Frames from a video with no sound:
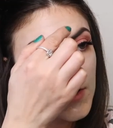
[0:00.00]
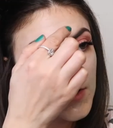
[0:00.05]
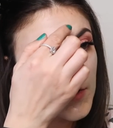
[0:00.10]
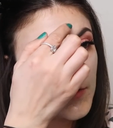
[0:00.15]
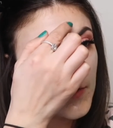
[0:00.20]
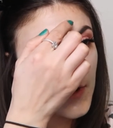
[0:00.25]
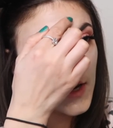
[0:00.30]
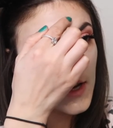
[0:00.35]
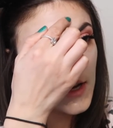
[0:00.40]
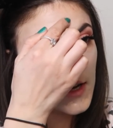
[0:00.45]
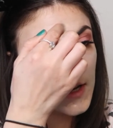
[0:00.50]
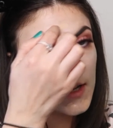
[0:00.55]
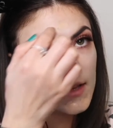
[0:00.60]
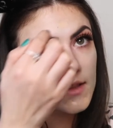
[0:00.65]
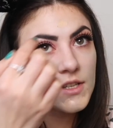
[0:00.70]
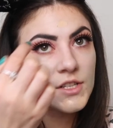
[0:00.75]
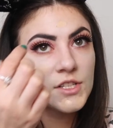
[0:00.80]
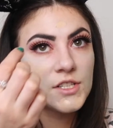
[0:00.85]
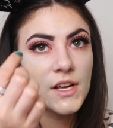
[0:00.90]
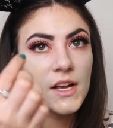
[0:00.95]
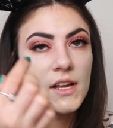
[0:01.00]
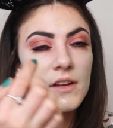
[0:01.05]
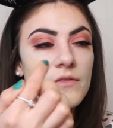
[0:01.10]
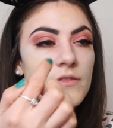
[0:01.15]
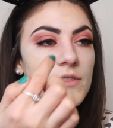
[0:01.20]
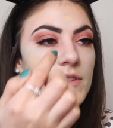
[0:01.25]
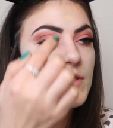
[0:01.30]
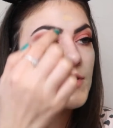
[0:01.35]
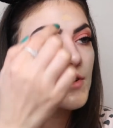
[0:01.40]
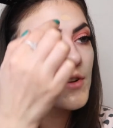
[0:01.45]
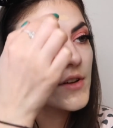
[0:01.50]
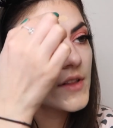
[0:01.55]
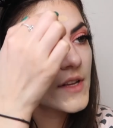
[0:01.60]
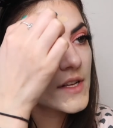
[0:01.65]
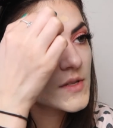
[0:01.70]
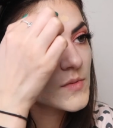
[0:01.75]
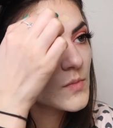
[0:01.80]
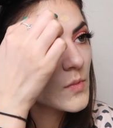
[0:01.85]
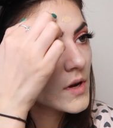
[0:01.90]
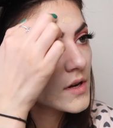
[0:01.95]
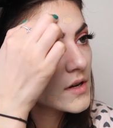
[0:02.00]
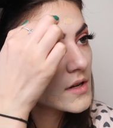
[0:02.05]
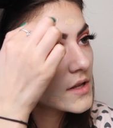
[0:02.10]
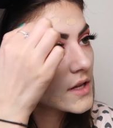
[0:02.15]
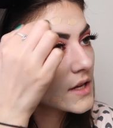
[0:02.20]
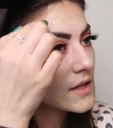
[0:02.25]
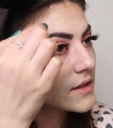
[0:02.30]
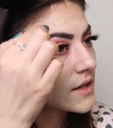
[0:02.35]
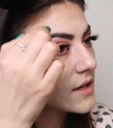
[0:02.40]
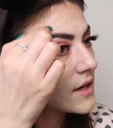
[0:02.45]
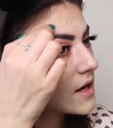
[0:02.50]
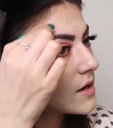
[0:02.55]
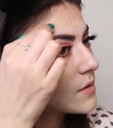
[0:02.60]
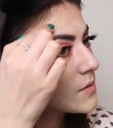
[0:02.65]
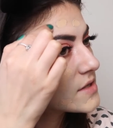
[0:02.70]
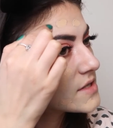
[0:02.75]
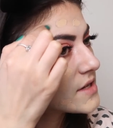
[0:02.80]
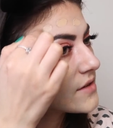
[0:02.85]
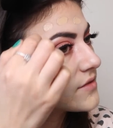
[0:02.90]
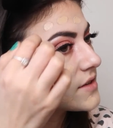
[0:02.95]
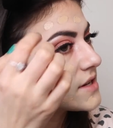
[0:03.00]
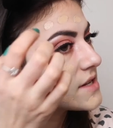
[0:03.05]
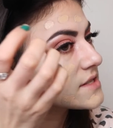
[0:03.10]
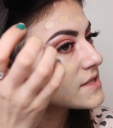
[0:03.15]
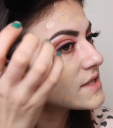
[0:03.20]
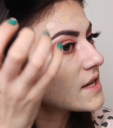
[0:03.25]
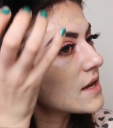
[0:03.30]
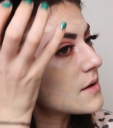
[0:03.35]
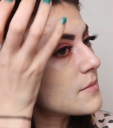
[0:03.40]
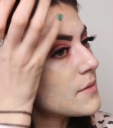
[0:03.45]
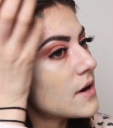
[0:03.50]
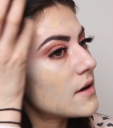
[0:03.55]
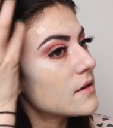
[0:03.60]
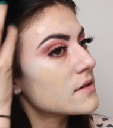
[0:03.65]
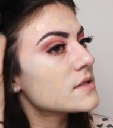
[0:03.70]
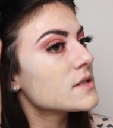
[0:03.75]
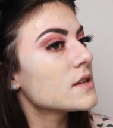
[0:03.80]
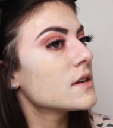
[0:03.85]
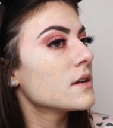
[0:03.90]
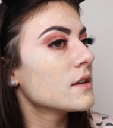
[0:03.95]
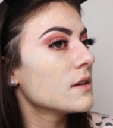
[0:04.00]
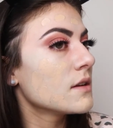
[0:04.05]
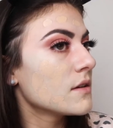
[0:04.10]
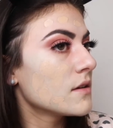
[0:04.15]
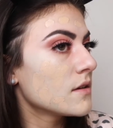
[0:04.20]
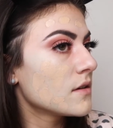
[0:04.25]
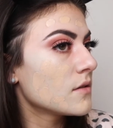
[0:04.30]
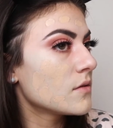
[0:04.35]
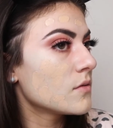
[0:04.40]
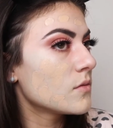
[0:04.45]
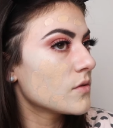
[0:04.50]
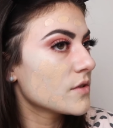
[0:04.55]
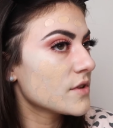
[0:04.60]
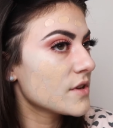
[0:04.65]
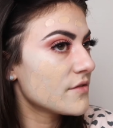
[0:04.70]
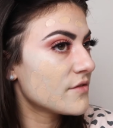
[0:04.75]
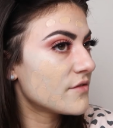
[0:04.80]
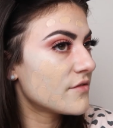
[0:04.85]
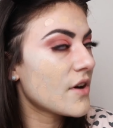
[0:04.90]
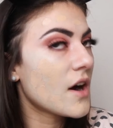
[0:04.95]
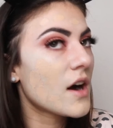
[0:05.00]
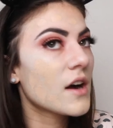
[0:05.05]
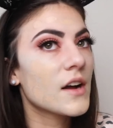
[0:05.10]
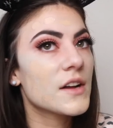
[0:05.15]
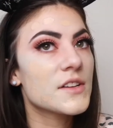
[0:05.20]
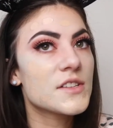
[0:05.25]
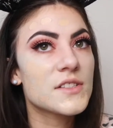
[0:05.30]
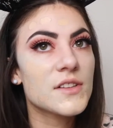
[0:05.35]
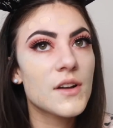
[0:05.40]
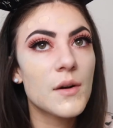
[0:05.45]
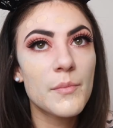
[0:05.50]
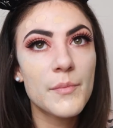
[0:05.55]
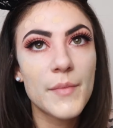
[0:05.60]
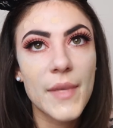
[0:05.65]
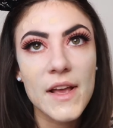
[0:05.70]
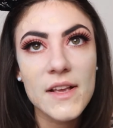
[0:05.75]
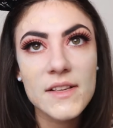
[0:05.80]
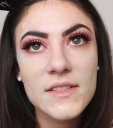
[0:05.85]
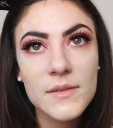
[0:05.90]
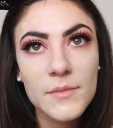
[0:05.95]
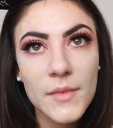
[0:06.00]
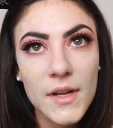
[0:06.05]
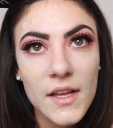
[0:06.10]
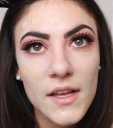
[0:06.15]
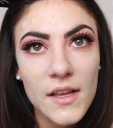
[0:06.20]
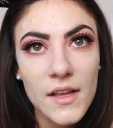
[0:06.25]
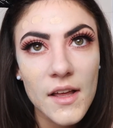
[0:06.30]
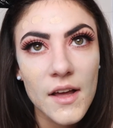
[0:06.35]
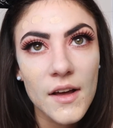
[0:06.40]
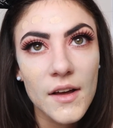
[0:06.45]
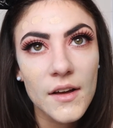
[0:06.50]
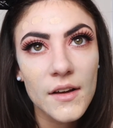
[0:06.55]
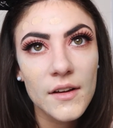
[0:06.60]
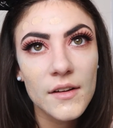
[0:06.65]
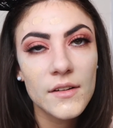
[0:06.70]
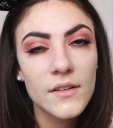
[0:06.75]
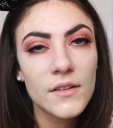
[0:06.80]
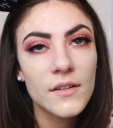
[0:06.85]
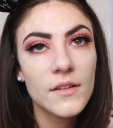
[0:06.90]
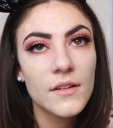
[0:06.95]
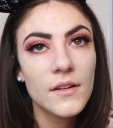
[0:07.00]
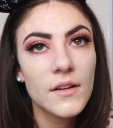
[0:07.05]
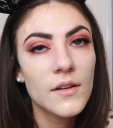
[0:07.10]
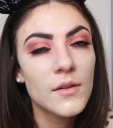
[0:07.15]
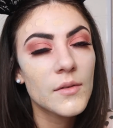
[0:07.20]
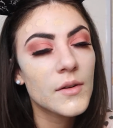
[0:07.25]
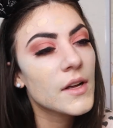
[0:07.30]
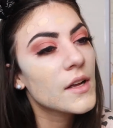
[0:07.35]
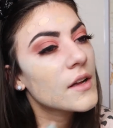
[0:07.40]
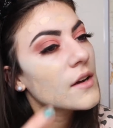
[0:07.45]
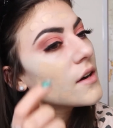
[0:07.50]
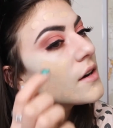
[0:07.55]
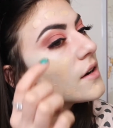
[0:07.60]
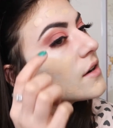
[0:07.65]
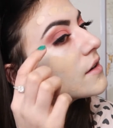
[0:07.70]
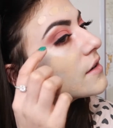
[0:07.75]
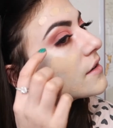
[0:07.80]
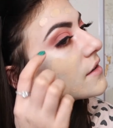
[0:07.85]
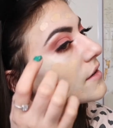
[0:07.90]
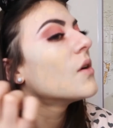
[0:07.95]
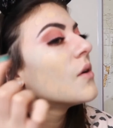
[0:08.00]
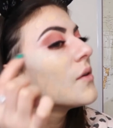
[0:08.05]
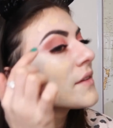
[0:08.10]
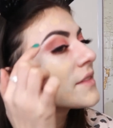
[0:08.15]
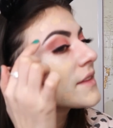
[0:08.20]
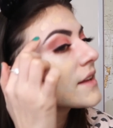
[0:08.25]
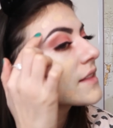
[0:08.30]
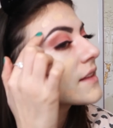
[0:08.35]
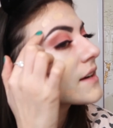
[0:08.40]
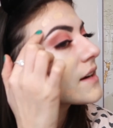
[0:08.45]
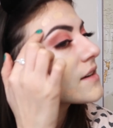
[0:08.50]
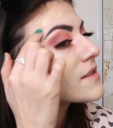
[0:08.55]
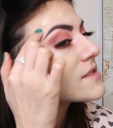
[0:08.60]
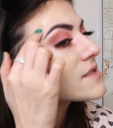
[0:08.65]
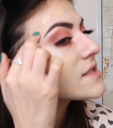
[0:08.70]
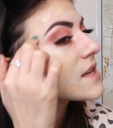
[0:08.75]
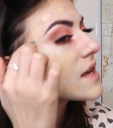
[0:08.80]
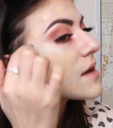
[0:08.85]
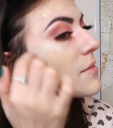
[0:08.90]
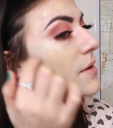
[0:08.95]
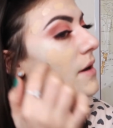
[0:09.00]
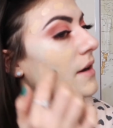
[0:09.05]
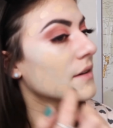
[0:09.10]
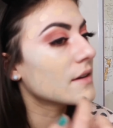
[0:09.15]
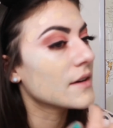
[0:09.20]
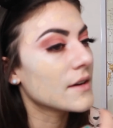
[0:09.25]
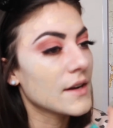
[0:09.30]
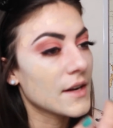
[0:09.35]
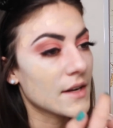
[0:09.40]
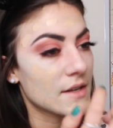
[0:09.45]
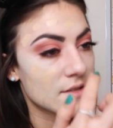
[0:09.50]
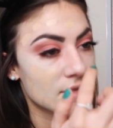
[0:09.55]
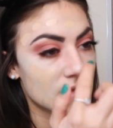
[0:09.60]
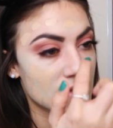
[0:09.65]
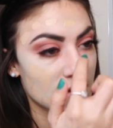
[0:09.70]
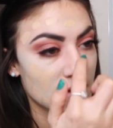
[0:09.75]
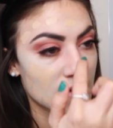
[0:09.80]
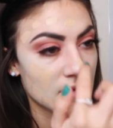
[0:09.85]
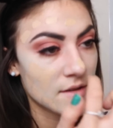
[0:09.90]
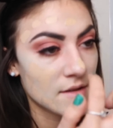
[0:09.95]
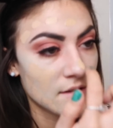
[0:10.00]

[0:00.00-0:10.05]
do really like the shade of this though. That's one thing that I would definitely say about. The fuck, I just got bass in my ear. Oh my god. One thing that I would say about NYX